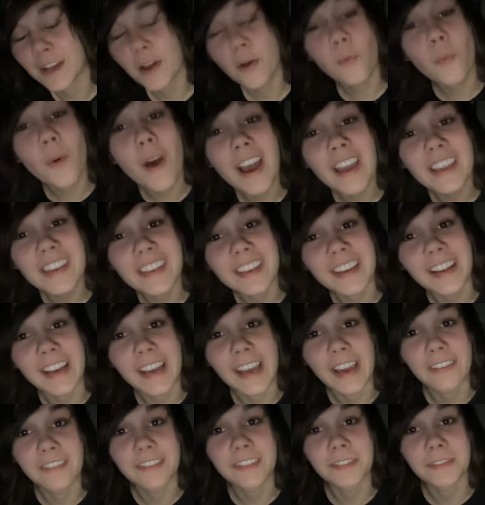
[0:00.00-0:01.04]
why did I
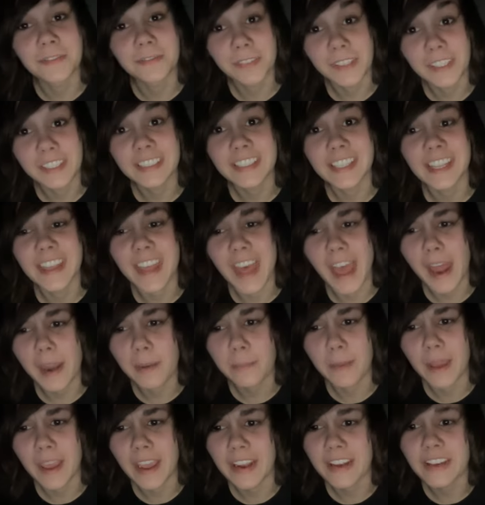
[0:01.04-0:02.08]
have to flick to that
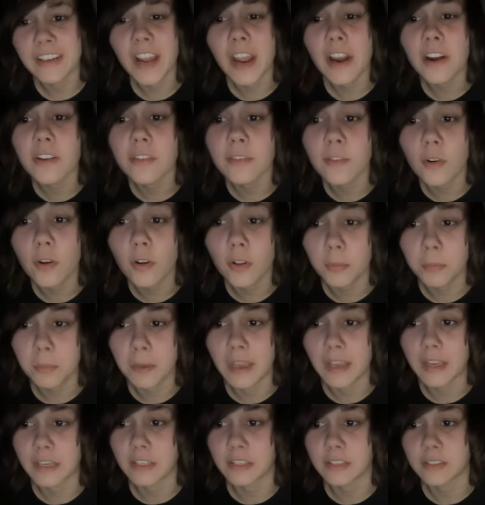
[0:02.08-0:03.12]
page out of all
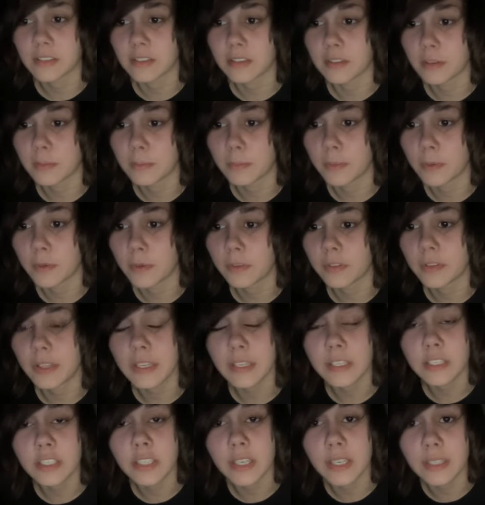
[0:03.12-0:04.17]
pages in the book?
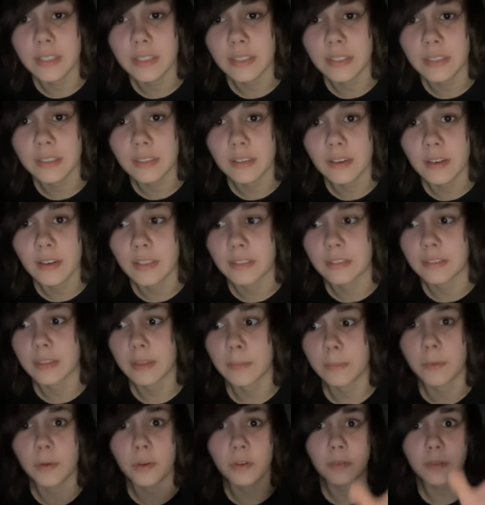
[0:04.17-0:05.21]
Like, Jesus Christ, the
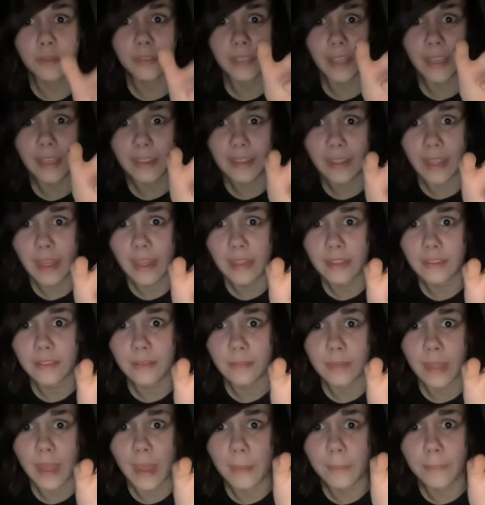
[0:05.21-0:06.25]
book was like
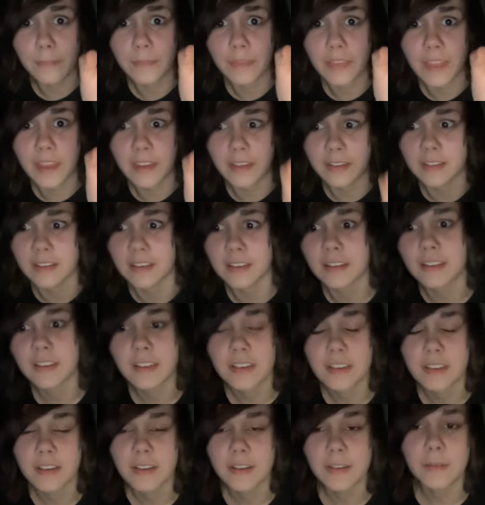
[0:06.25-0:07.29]
that thick.
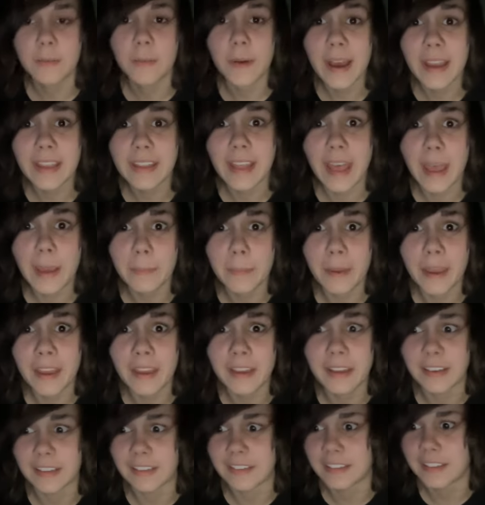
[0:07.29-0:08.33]
Why that
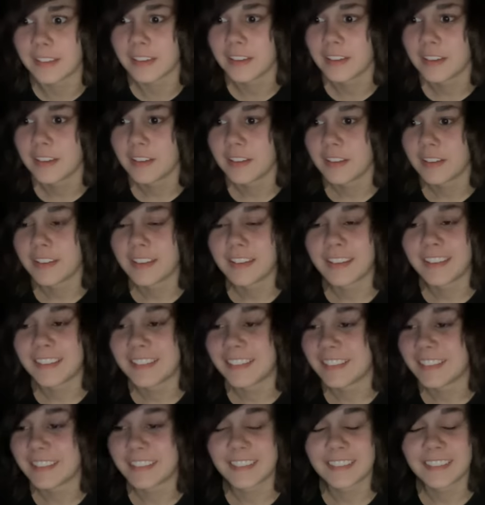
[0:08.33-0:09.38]
page?
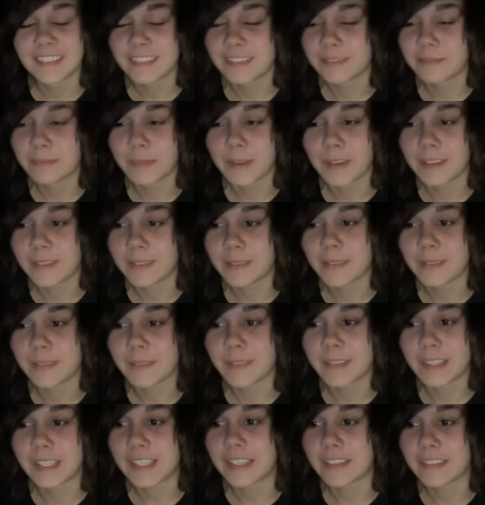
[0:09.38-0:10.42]
But
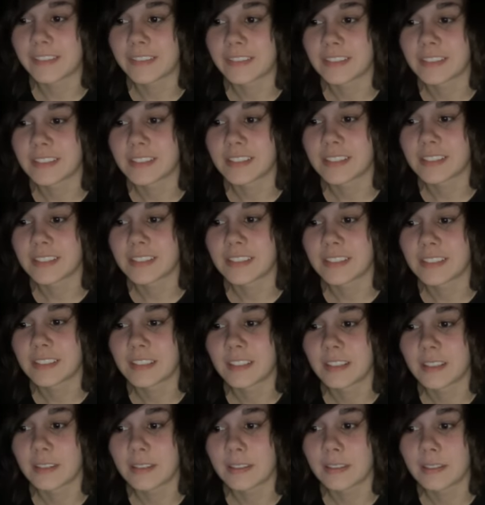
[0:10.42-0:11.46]
what is?
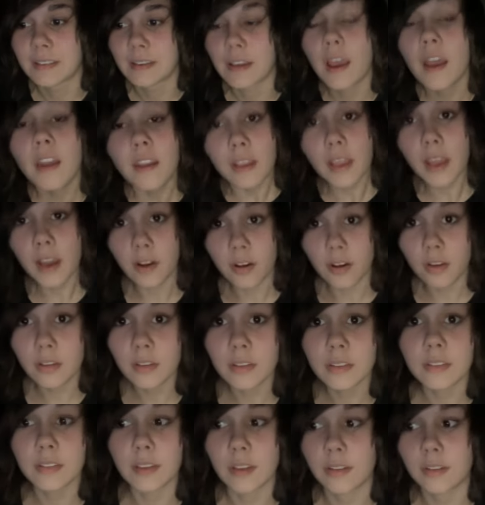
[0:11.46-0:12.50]
Oh yeah,
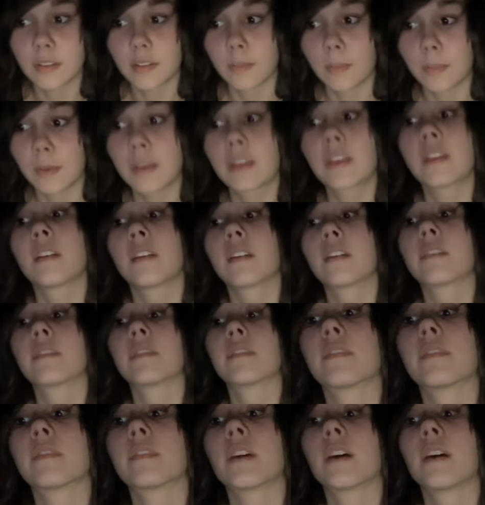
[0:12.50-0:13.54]
also speaking
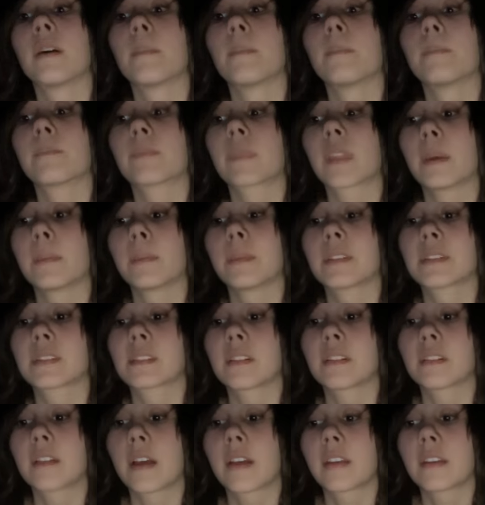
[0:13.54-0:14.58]
of Mr.
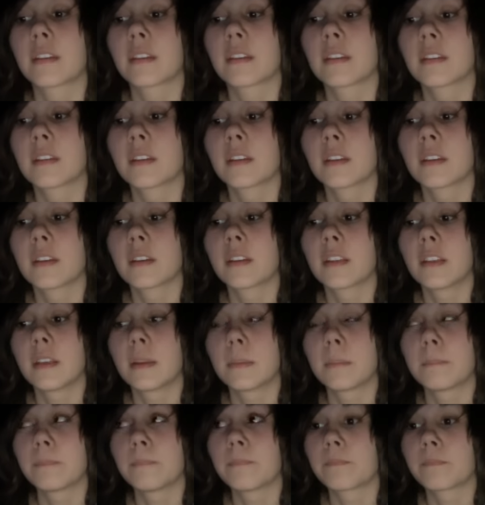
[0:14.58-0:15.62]
Ladder,
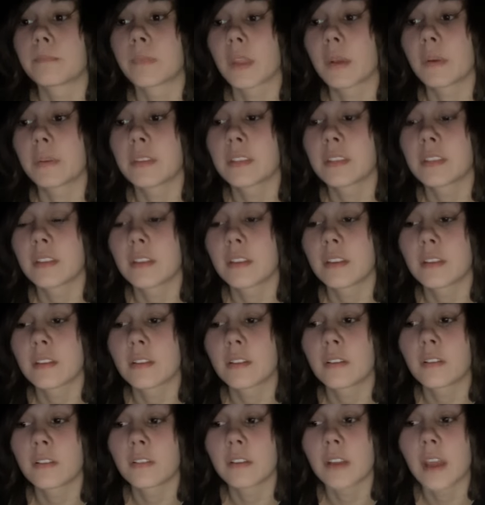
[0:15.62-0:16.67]
what's it
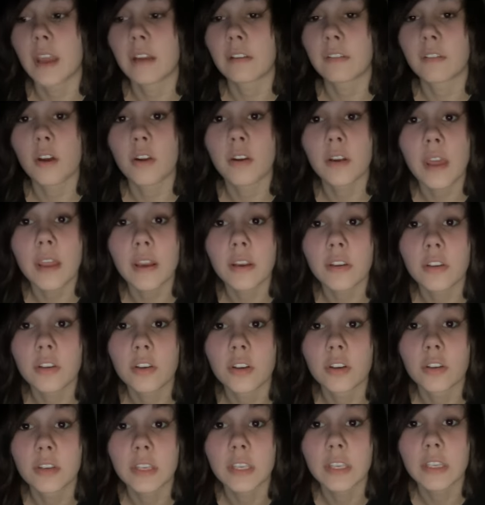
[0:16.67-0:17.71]
called? I wrote out a
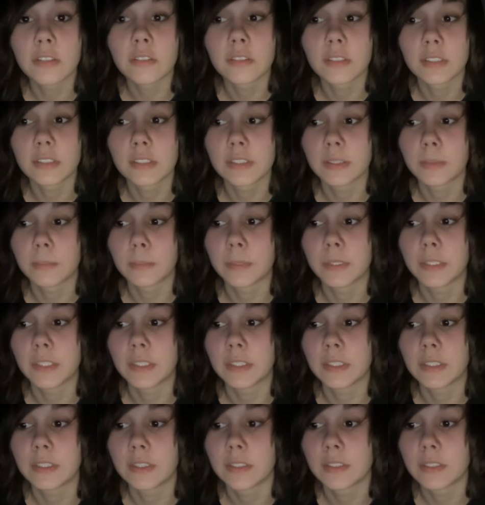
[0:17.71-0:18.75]
cookie
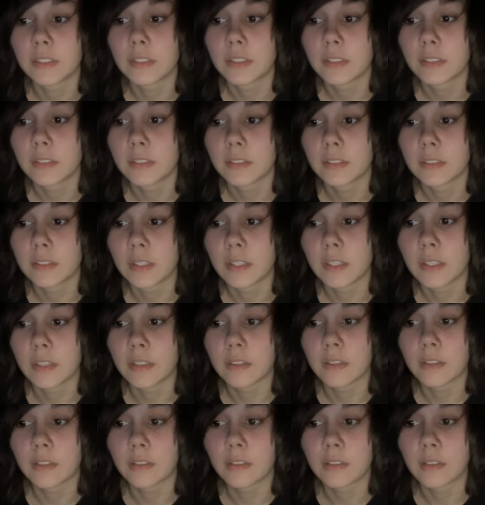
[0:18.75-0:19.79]
recipe
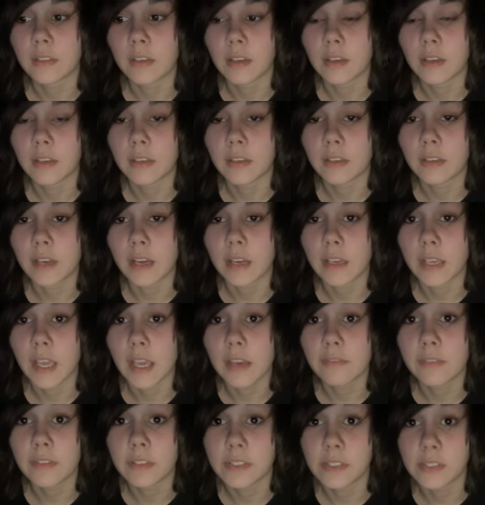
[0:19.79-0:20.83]
and I
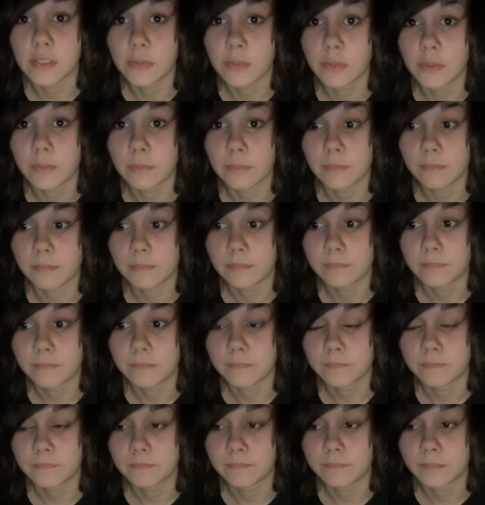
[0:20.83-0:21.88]
gave it to him.
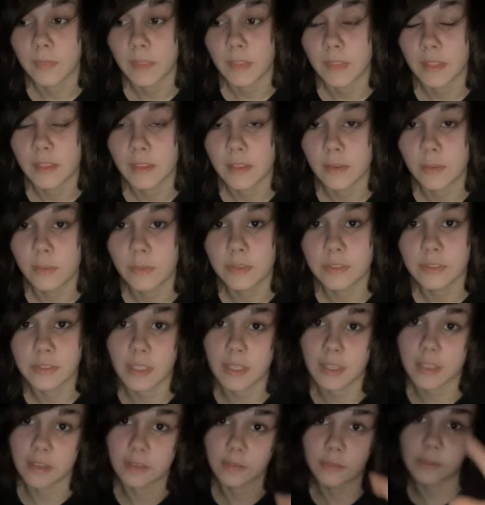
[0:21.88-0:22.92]
It was
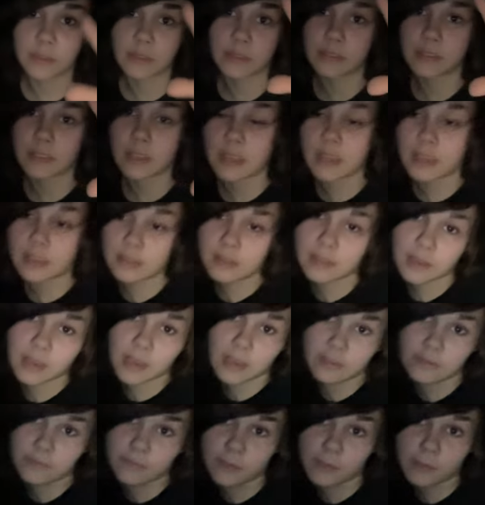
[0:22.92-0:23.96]
an
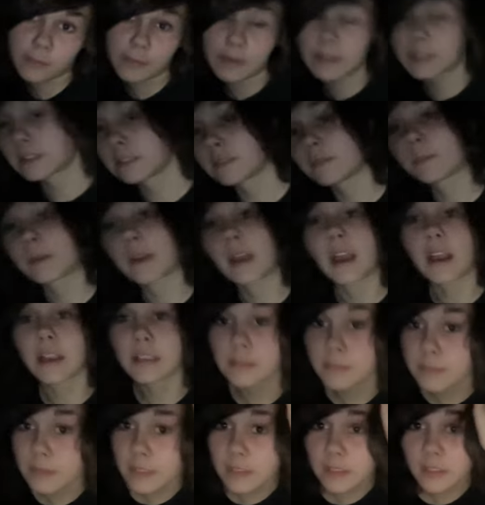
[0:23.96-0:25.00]
A4 piece of paper. I
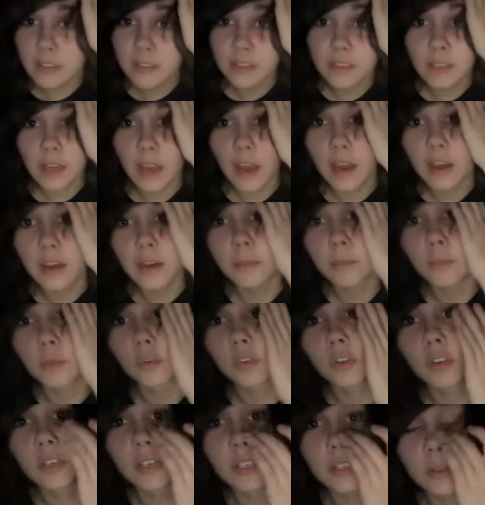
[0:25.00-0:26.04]
spent the entire
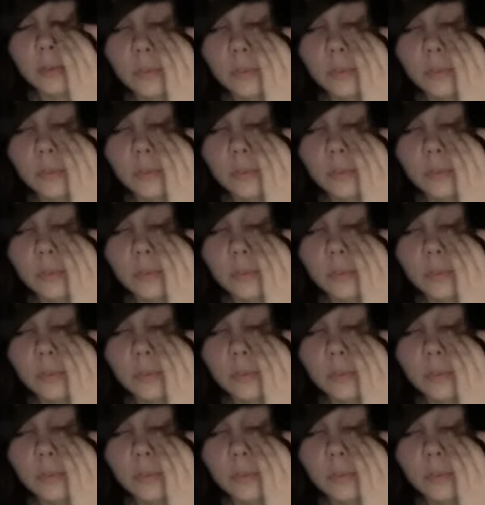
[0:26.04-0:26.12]
morning